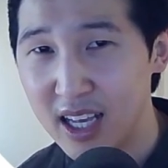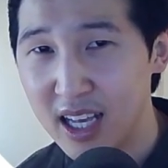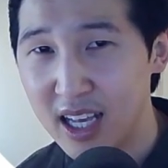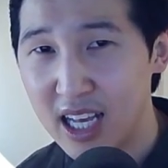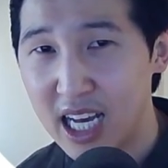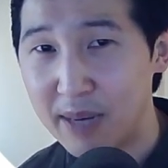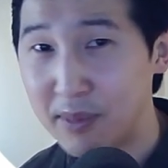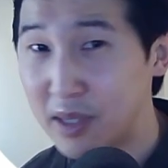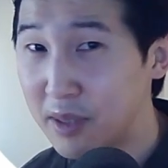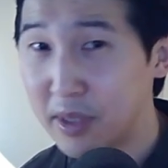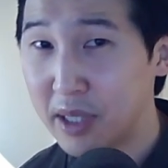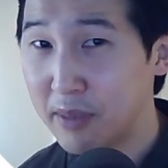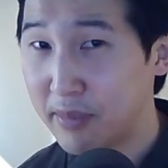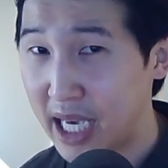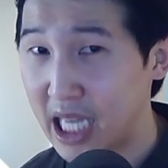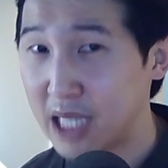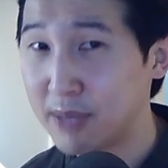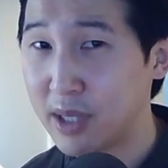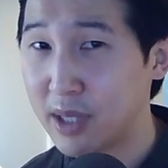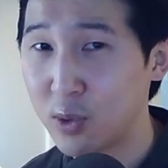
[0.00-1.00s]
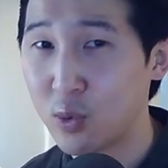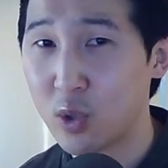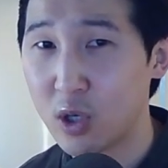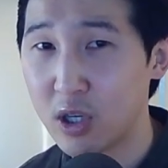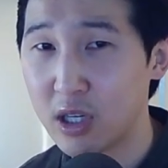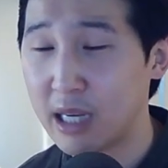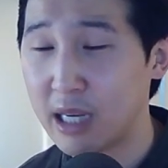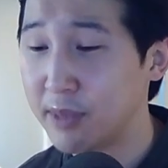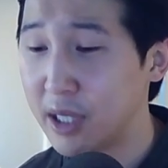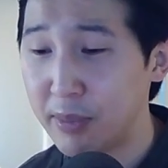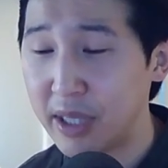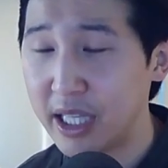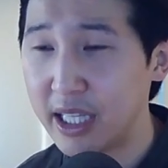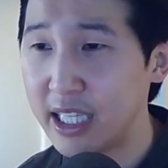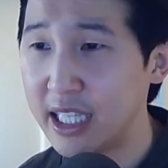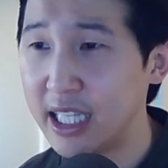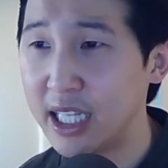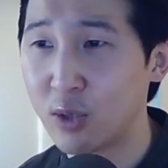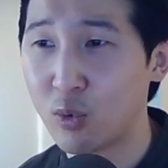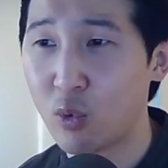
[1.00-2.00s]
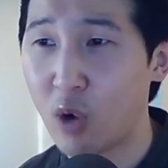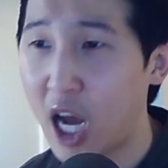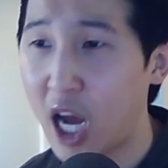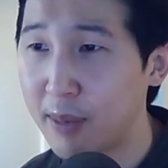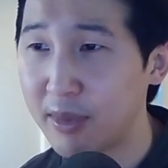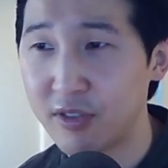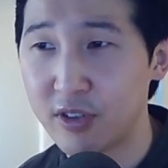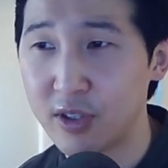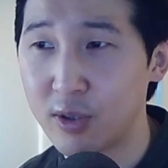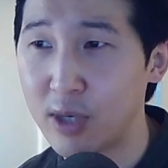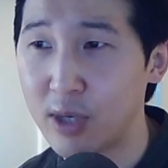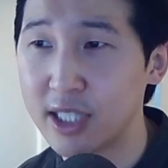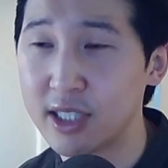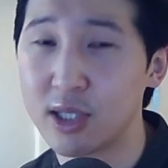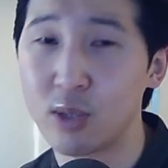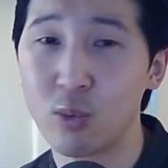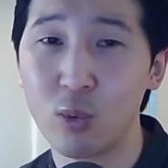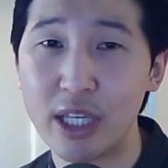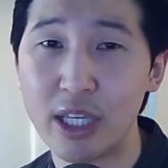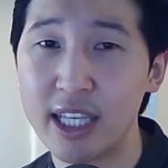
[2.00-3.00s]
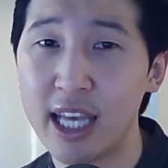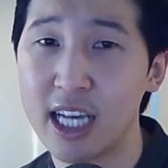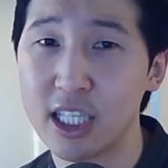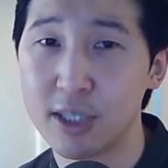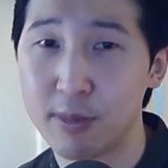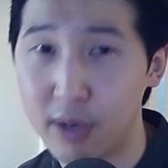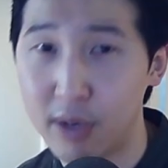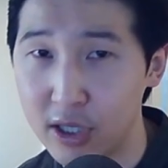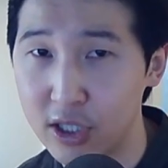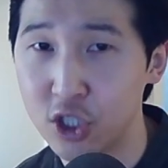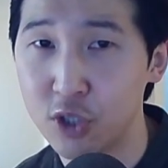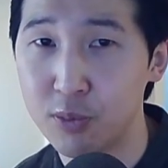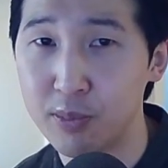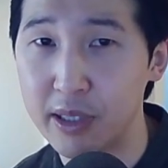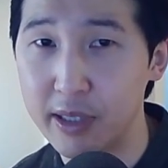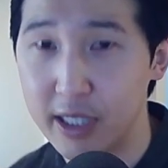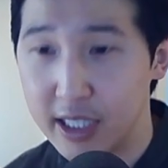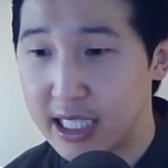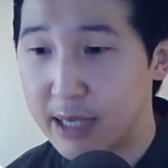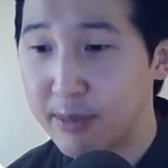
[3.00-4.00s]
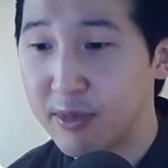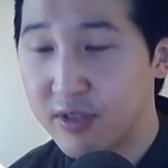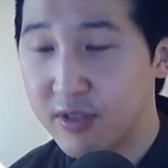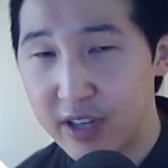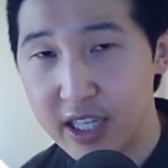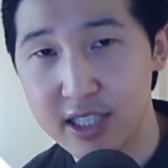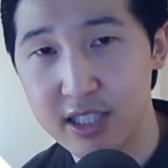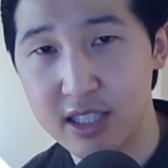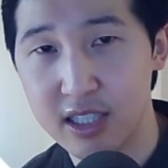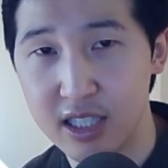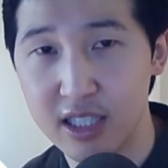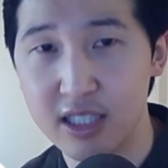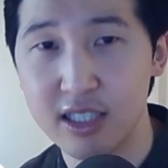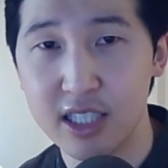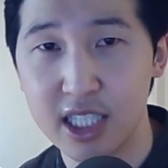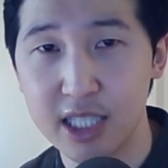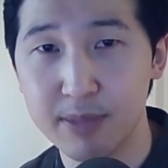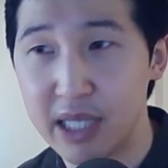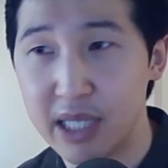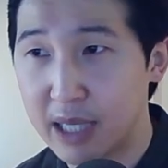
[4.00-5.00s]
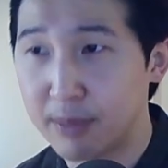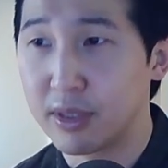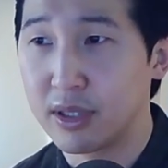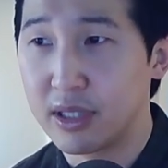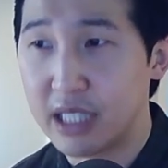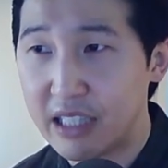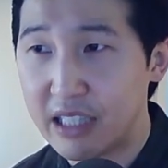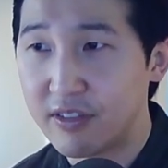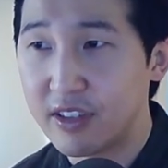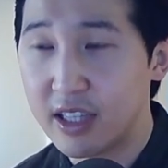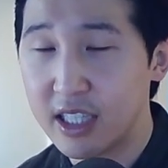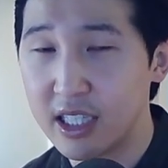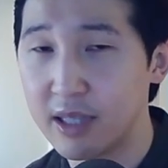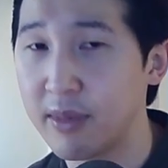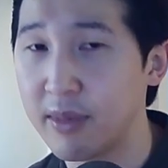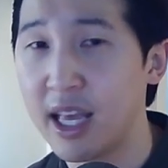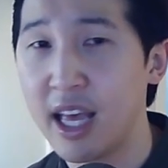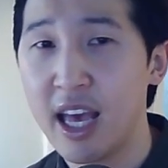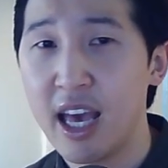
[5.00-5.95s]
I'm going to be a man of my word. I'm going to be eating ramen for the rest of the week as punishment because I'm invested into them and I believe in them.